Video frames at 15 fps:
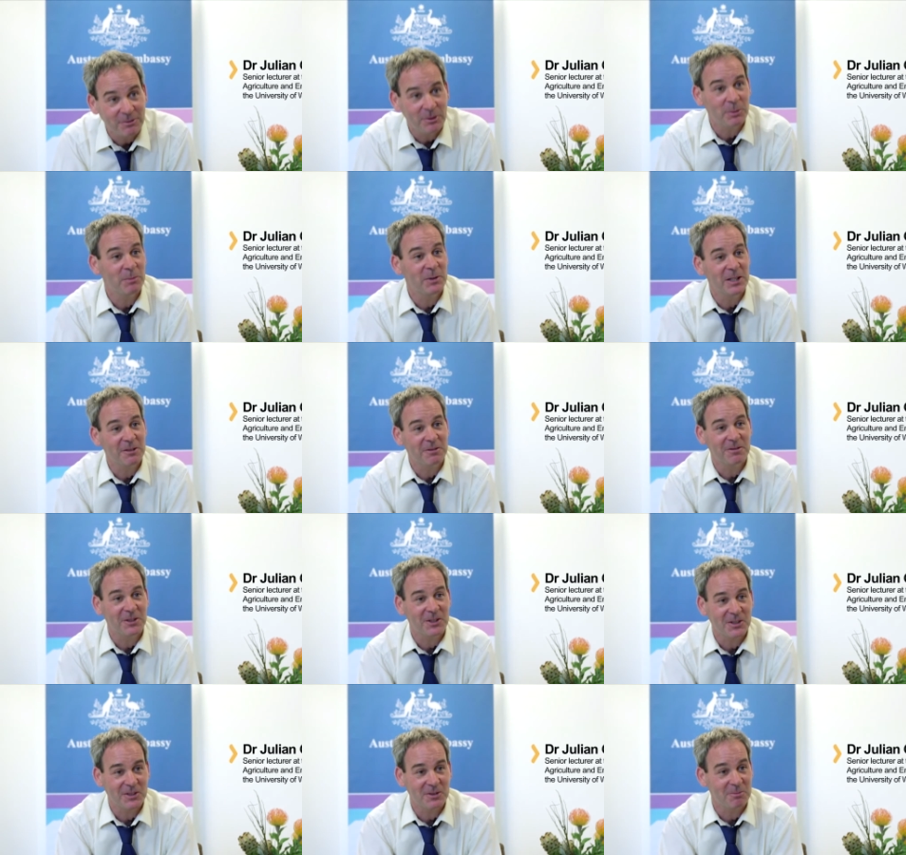would be the
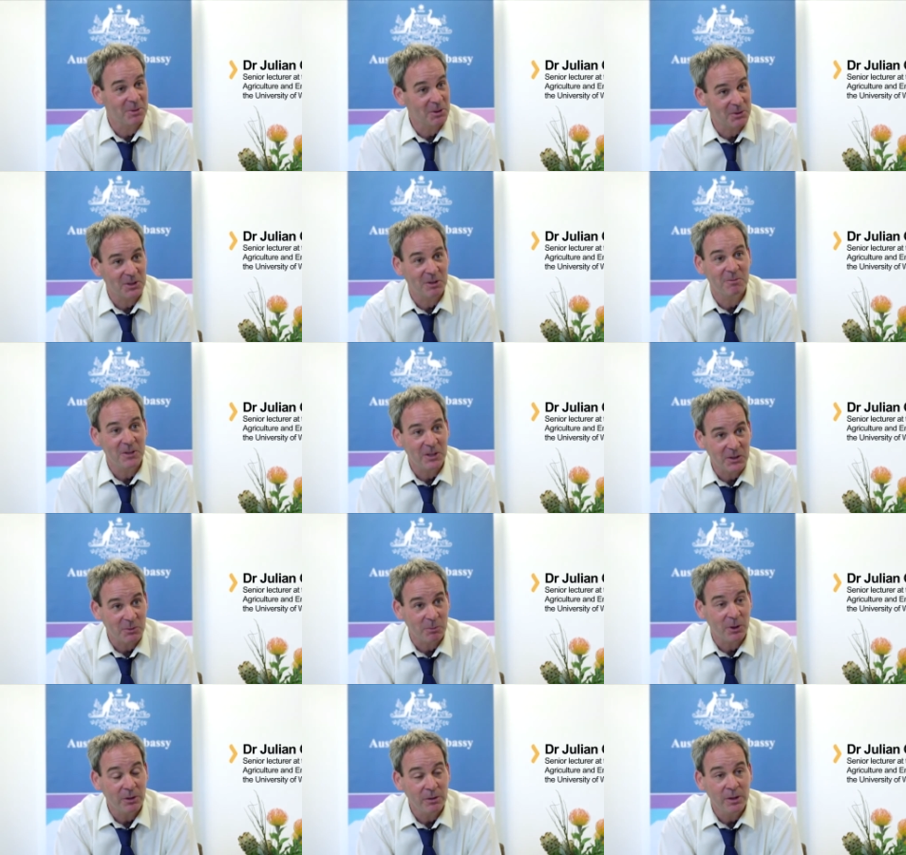first, most obvious
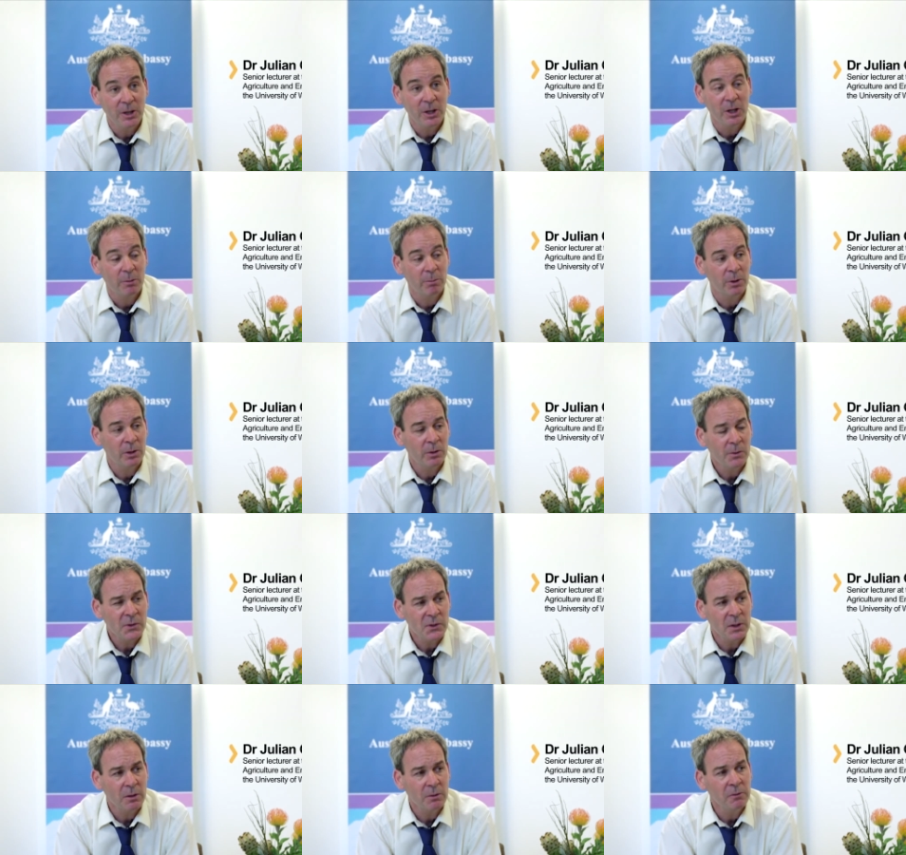one, but
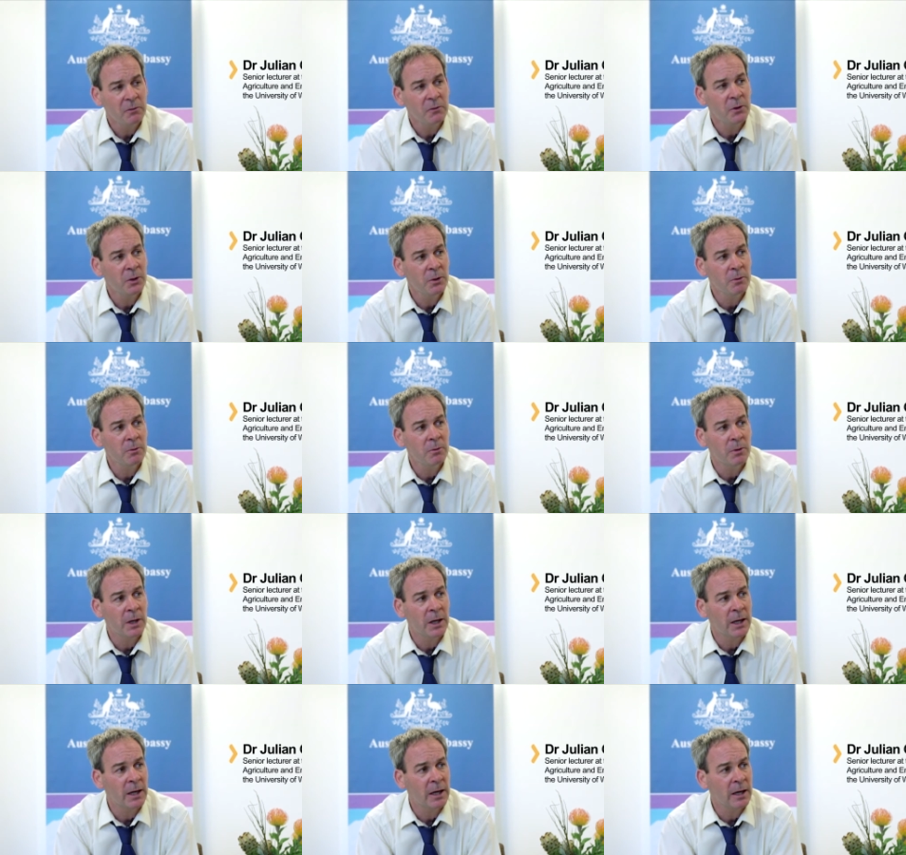also through
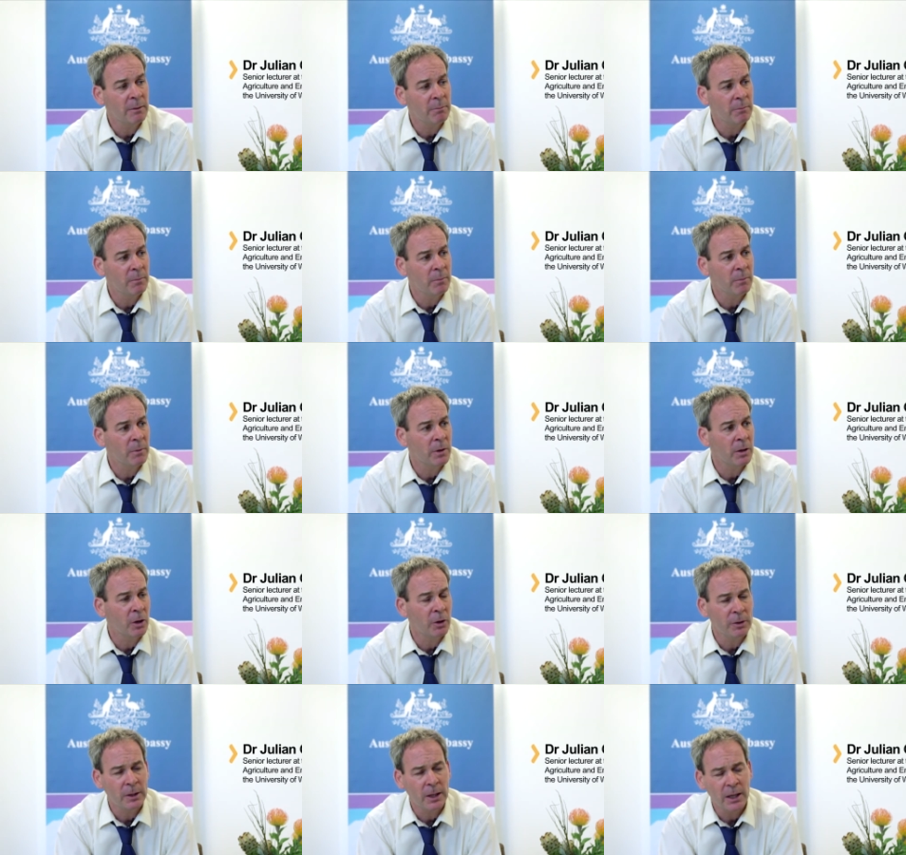um,
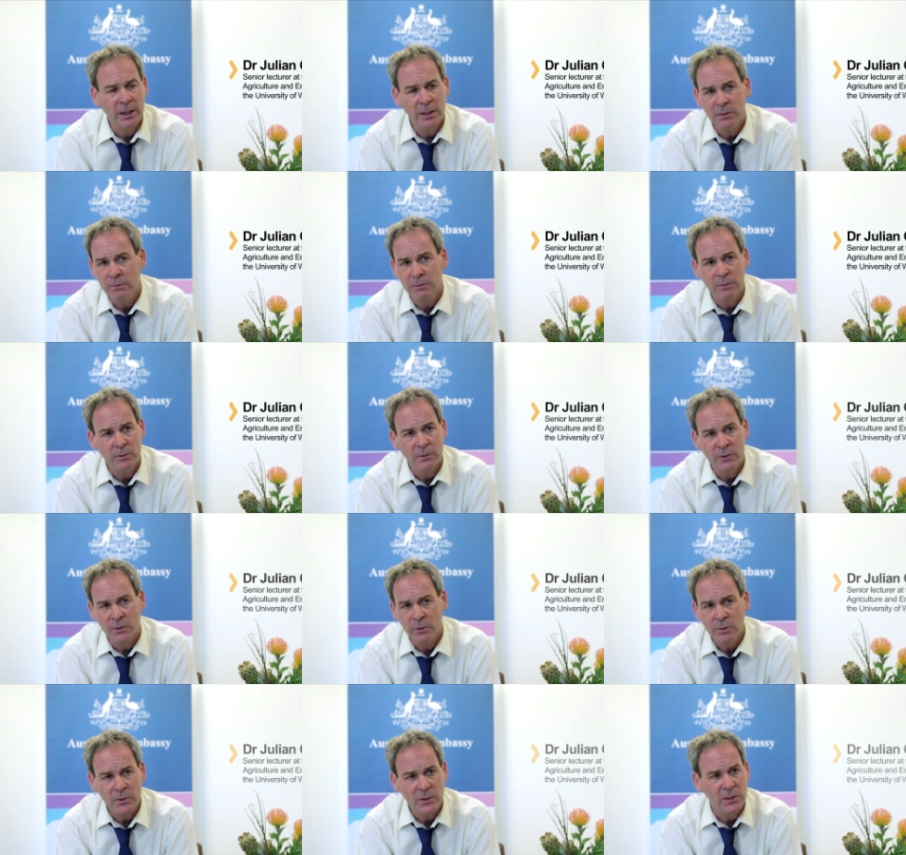online
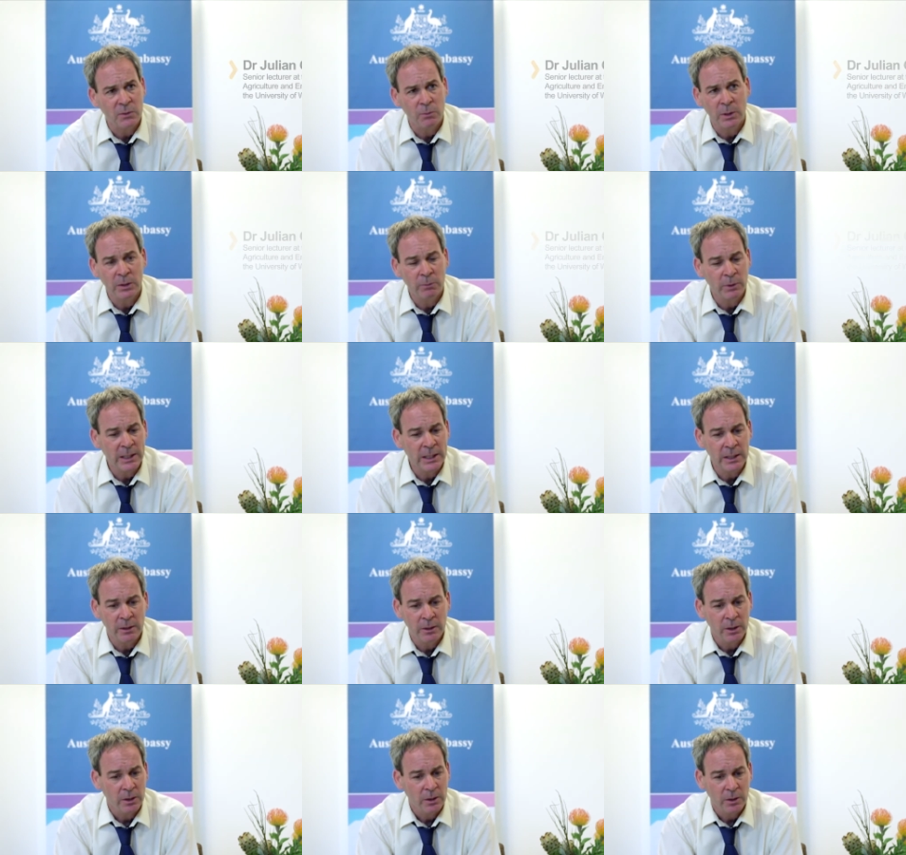sources. We, we,
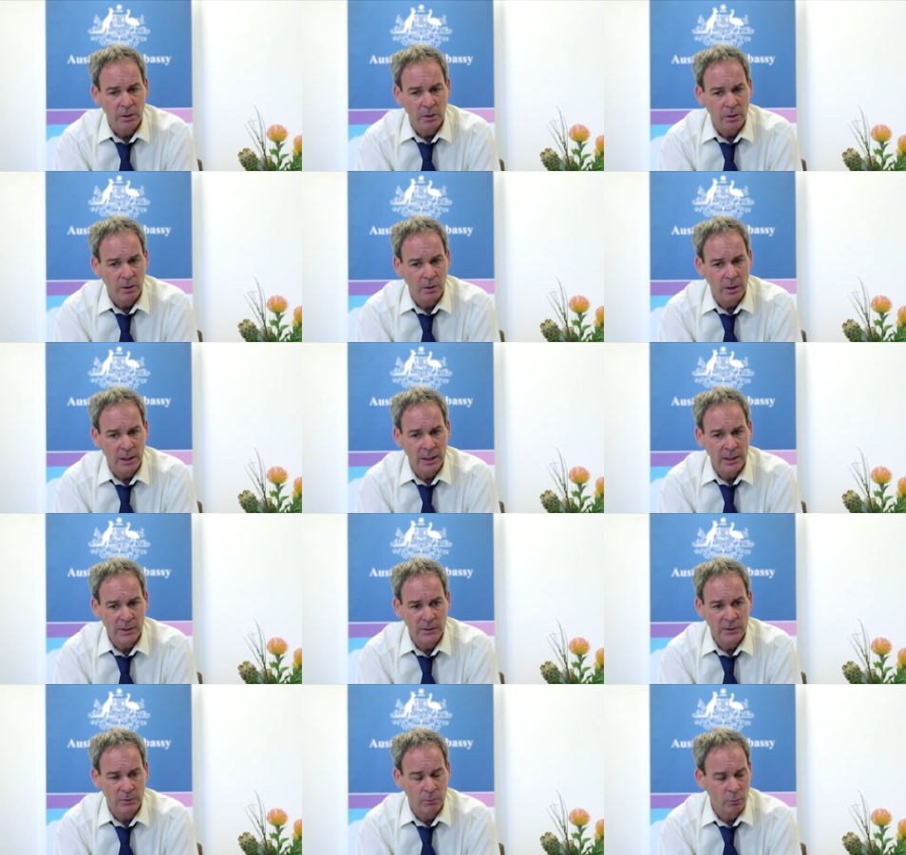
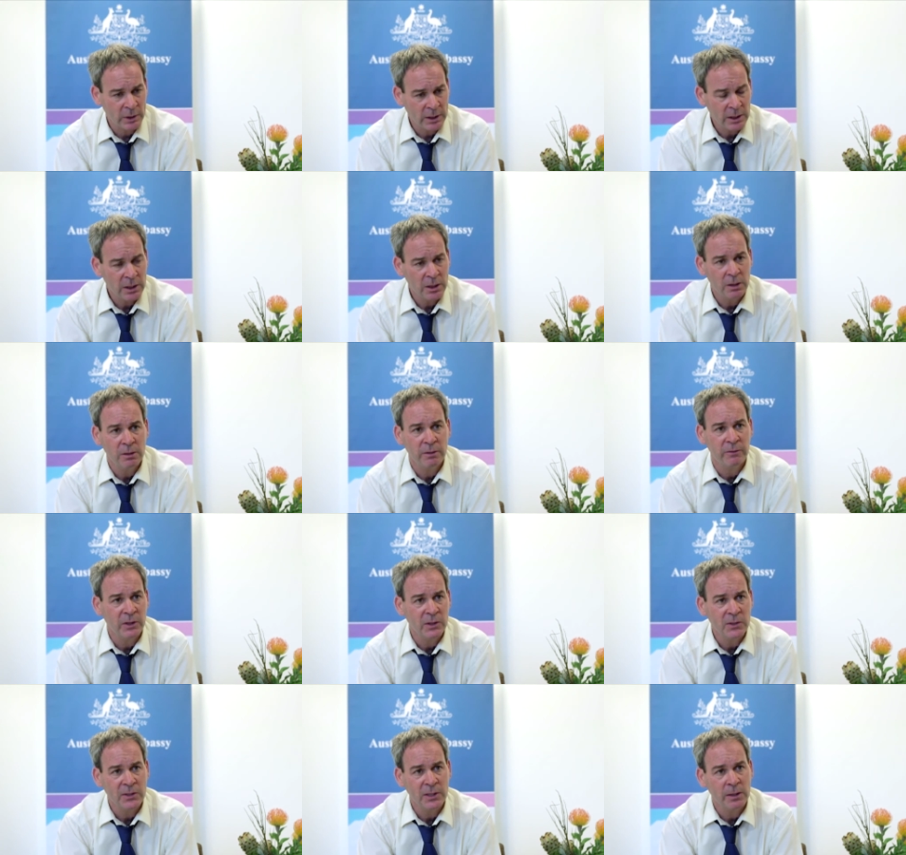as within a
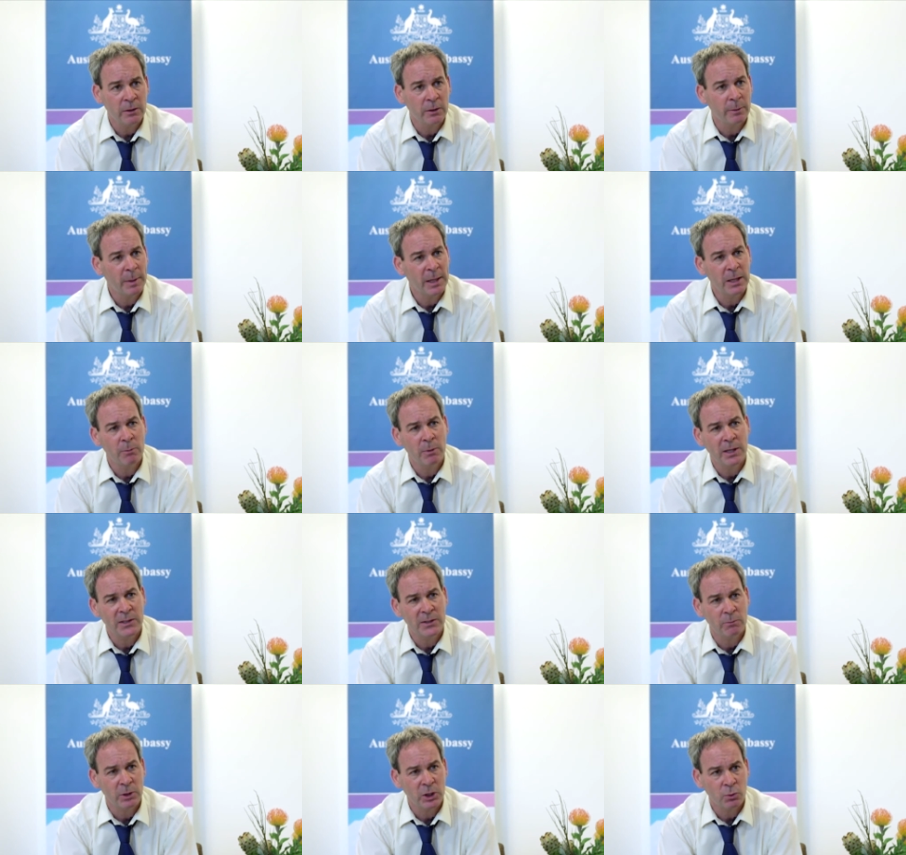university, there are many
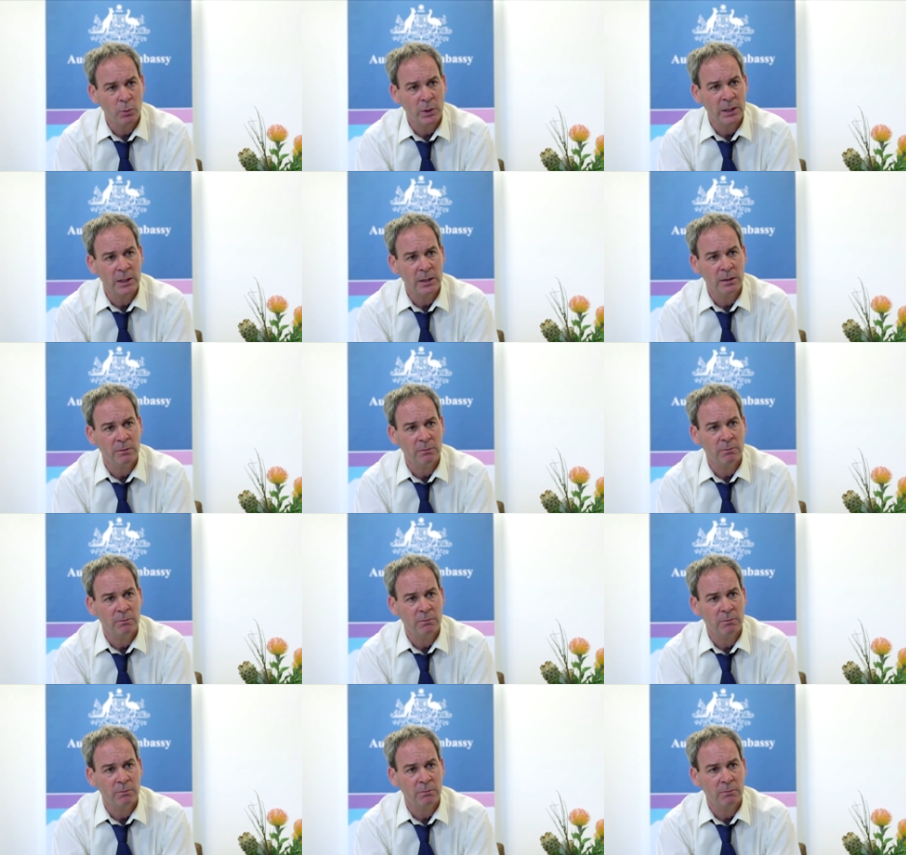ways in which we